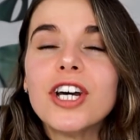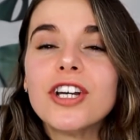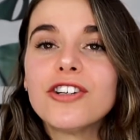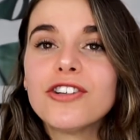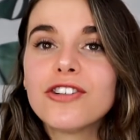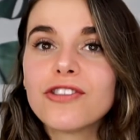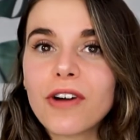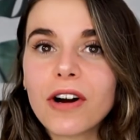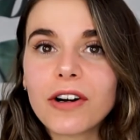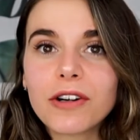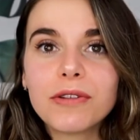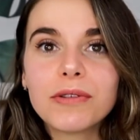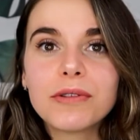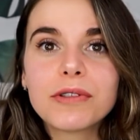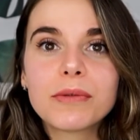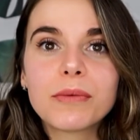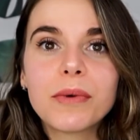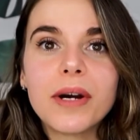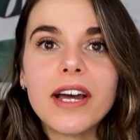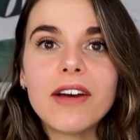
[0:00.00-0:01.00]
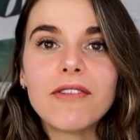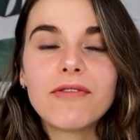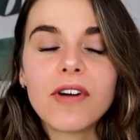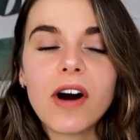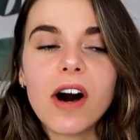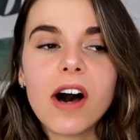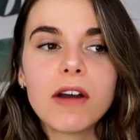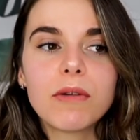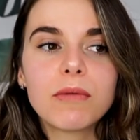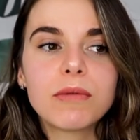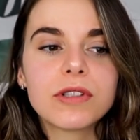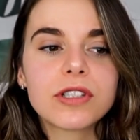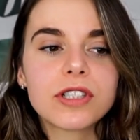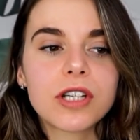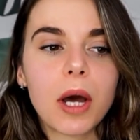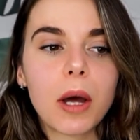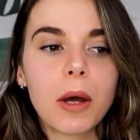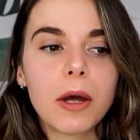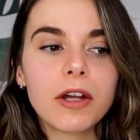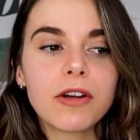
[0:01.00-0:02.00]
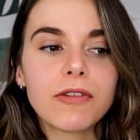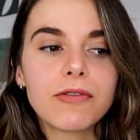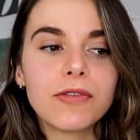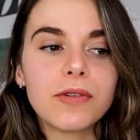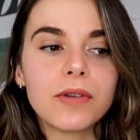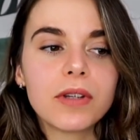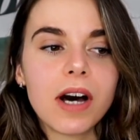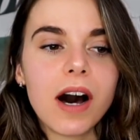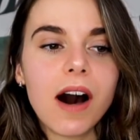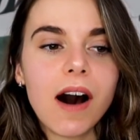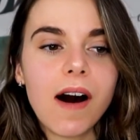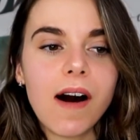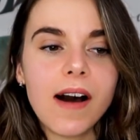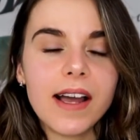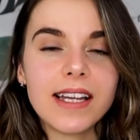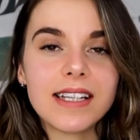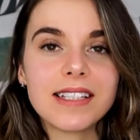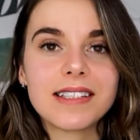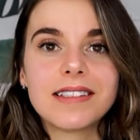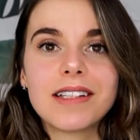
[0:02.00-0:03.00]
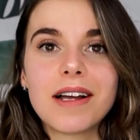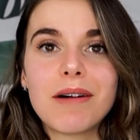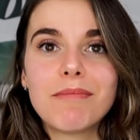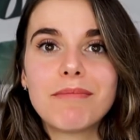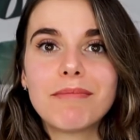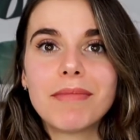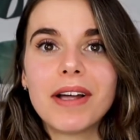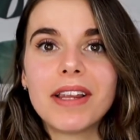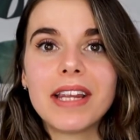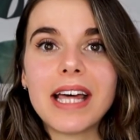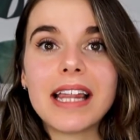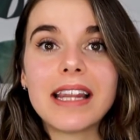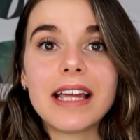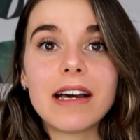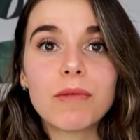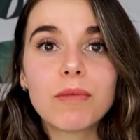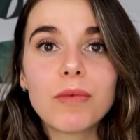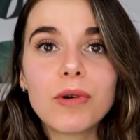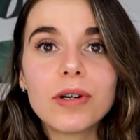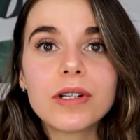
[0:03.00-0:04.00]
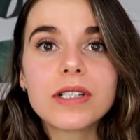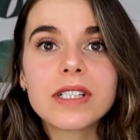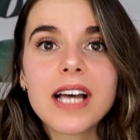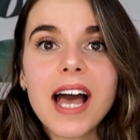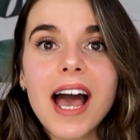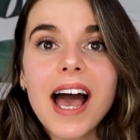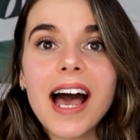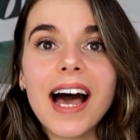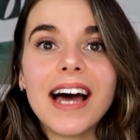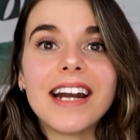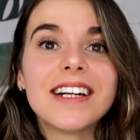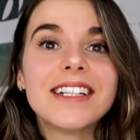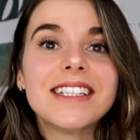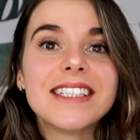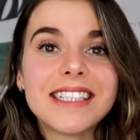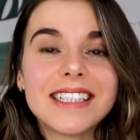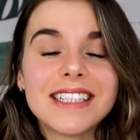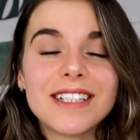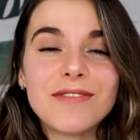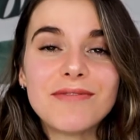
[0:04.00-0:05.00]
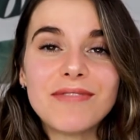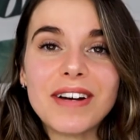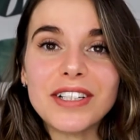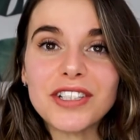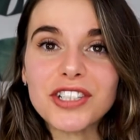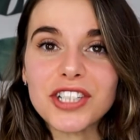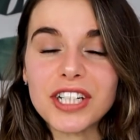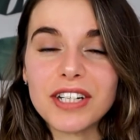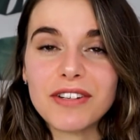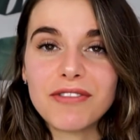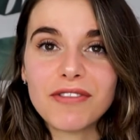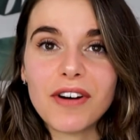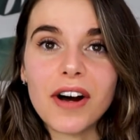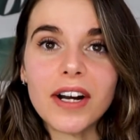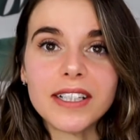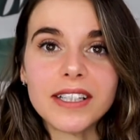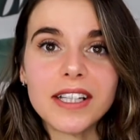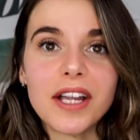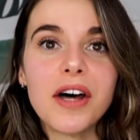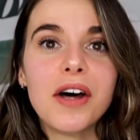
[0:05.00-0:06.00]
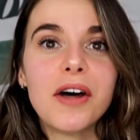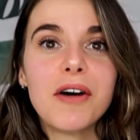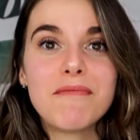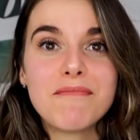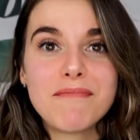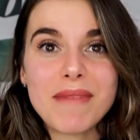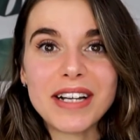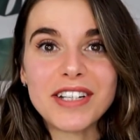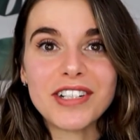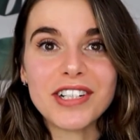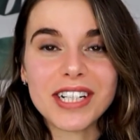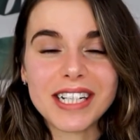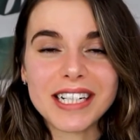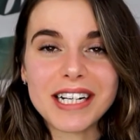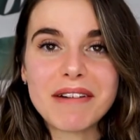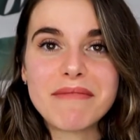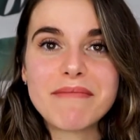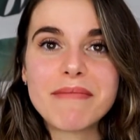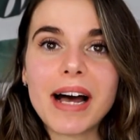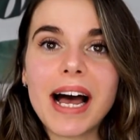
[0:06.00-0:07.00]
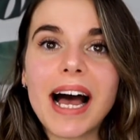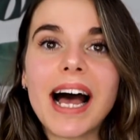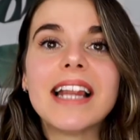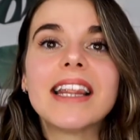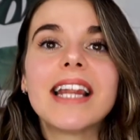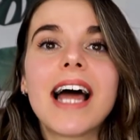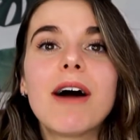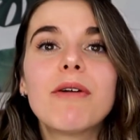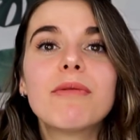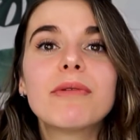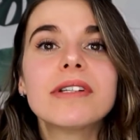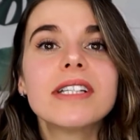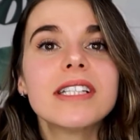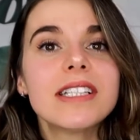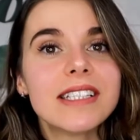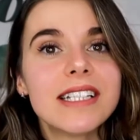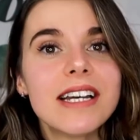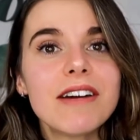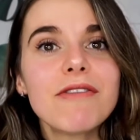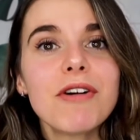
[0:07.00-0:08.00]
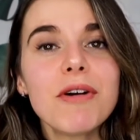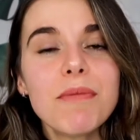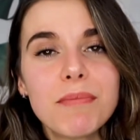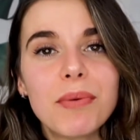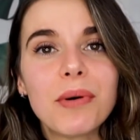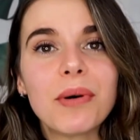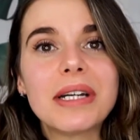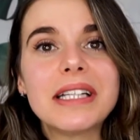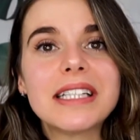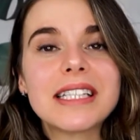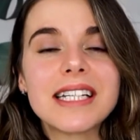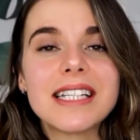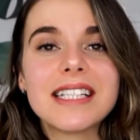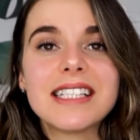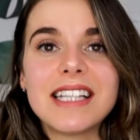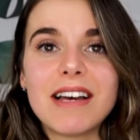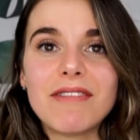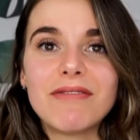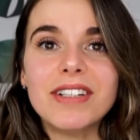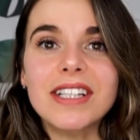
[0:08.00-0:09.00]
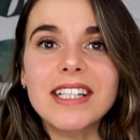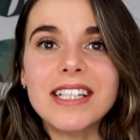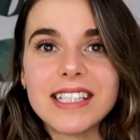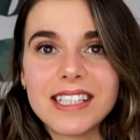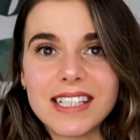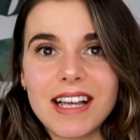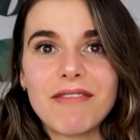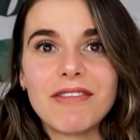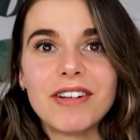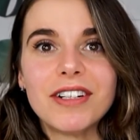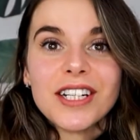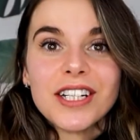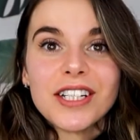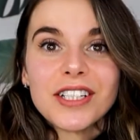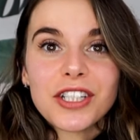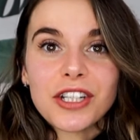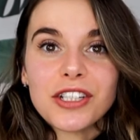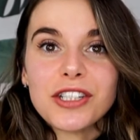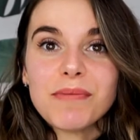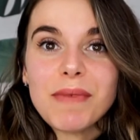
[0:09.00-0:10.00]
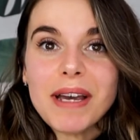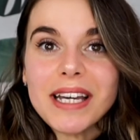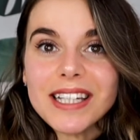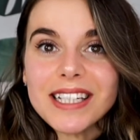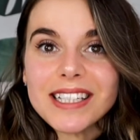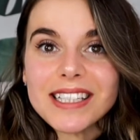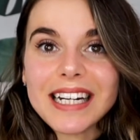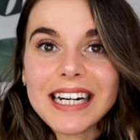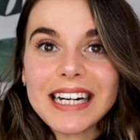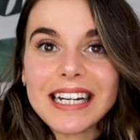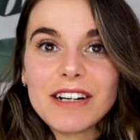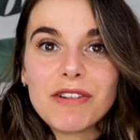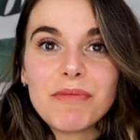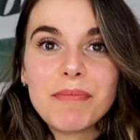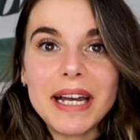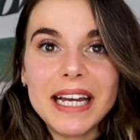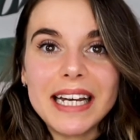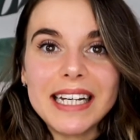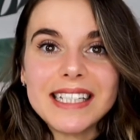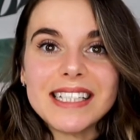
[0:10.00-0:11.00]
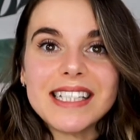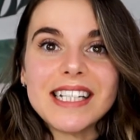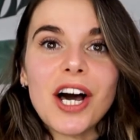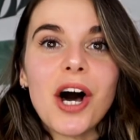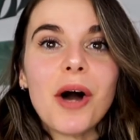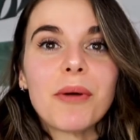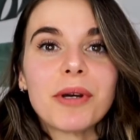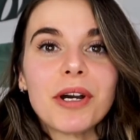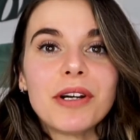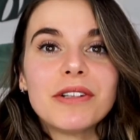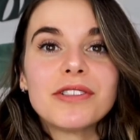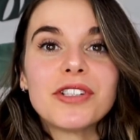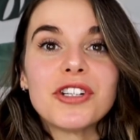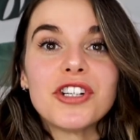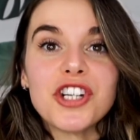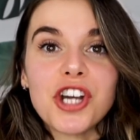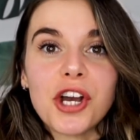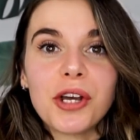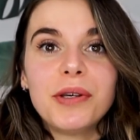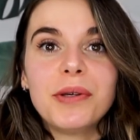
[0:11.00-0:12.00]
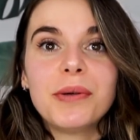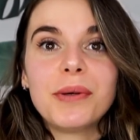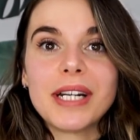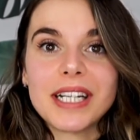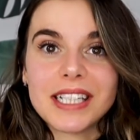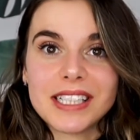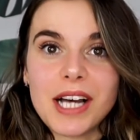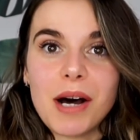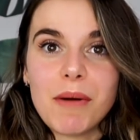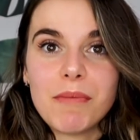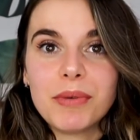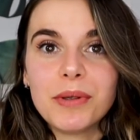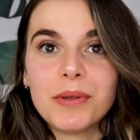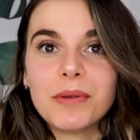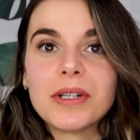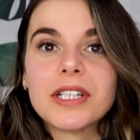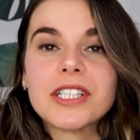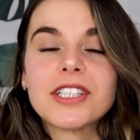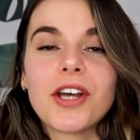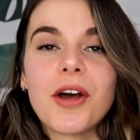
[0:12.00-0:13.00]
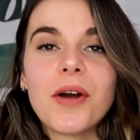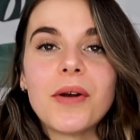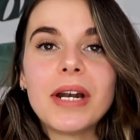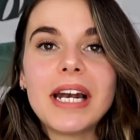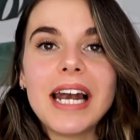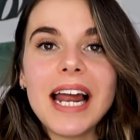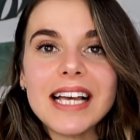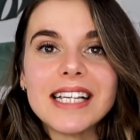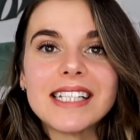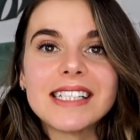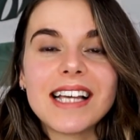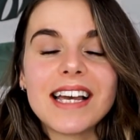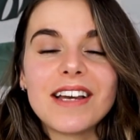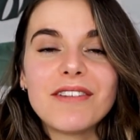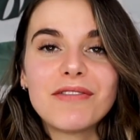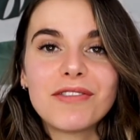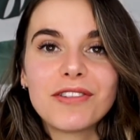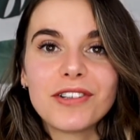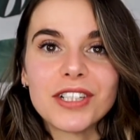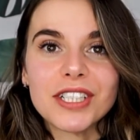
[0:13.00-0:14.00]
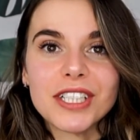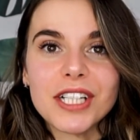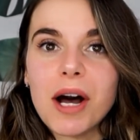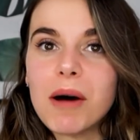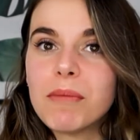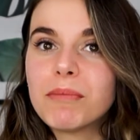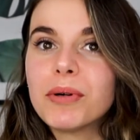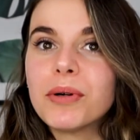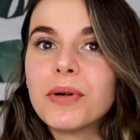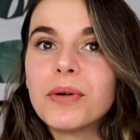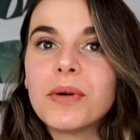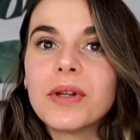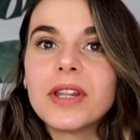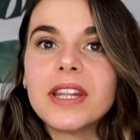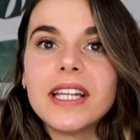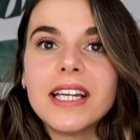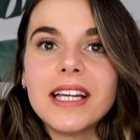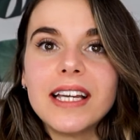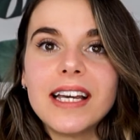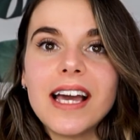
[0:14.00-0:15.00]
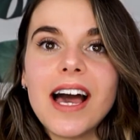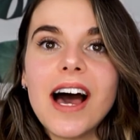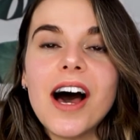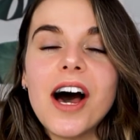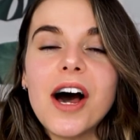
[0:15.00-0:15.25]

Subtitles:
struggled with. I was going for the highest number that there was, and I did eventually find the magic number, and that was 0.77. So to make this a little bit easier, I'm going to show you an example. So let's say, for example, the